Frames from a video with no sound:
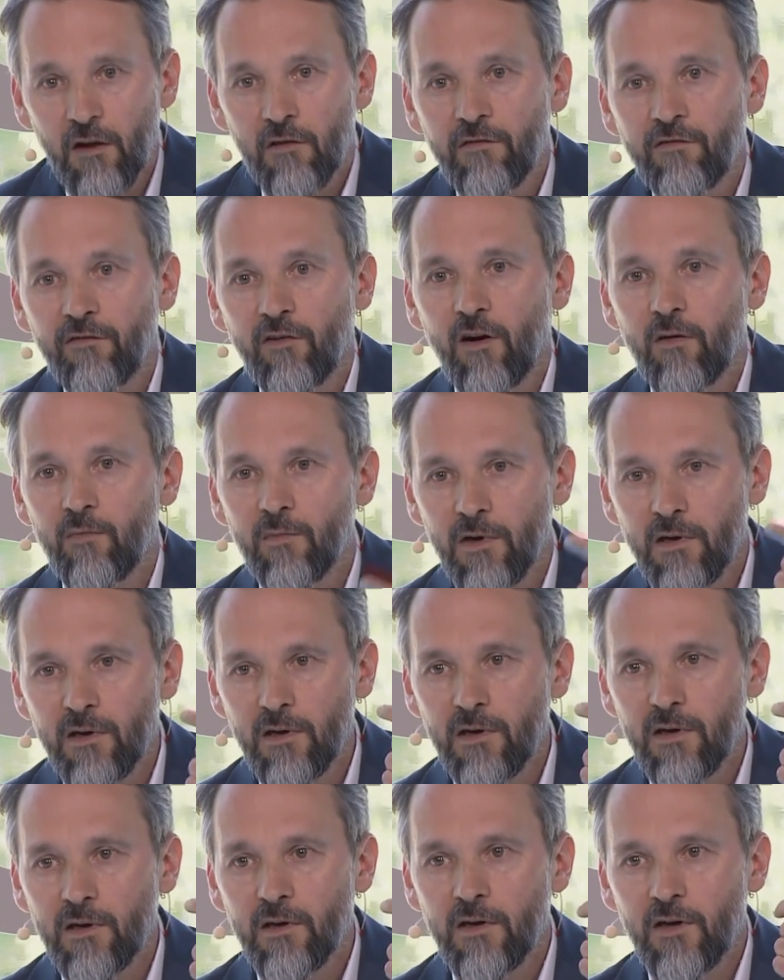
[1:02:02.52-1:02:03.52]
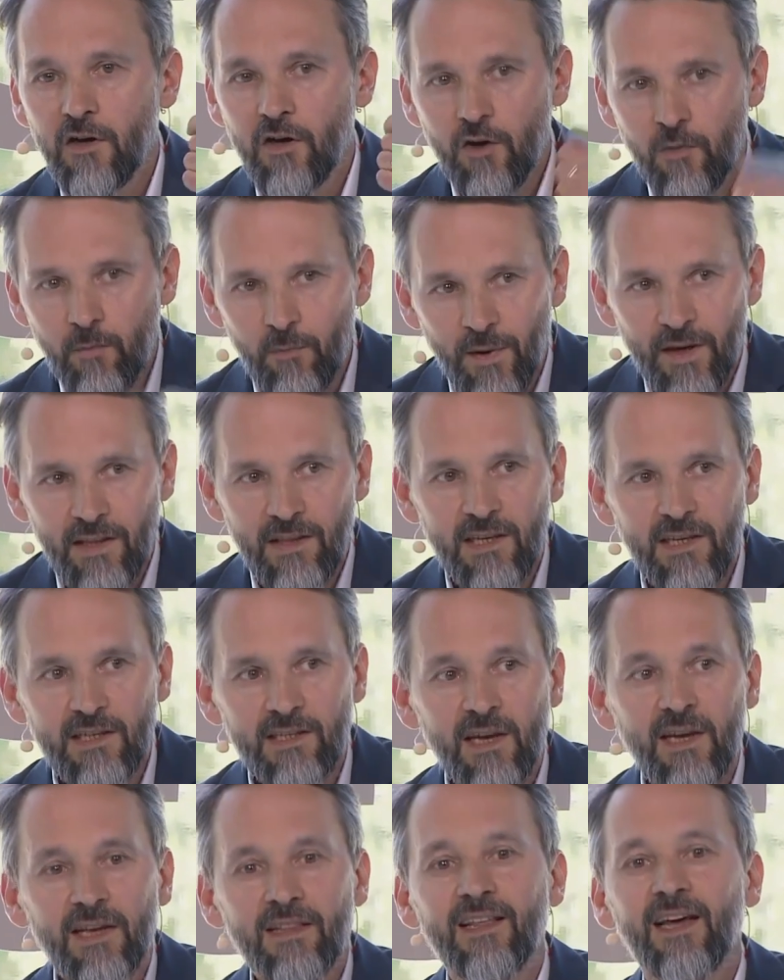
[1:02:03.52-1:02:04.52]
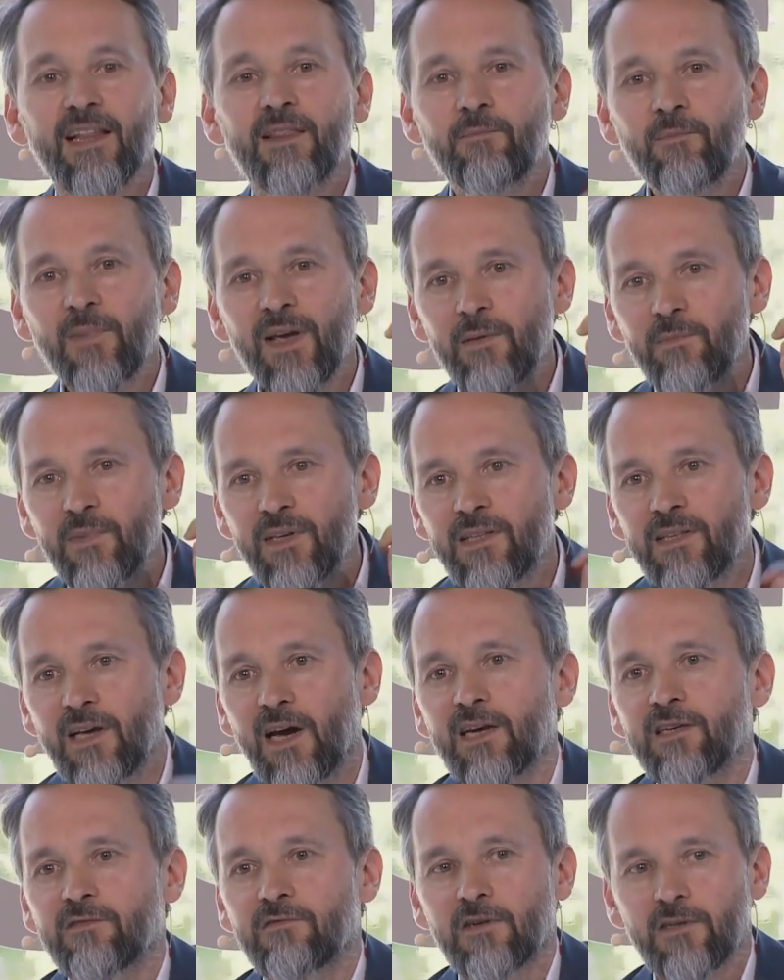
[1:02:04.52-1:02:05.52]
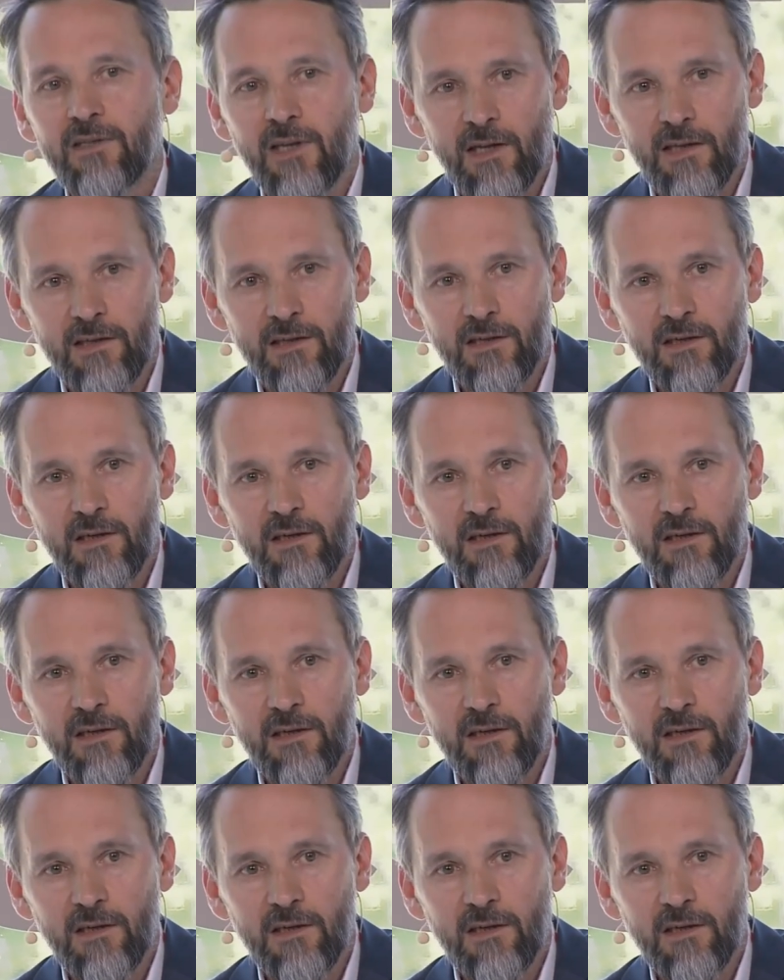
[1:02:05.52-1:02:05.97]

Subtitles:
from companies that may be taxed for that.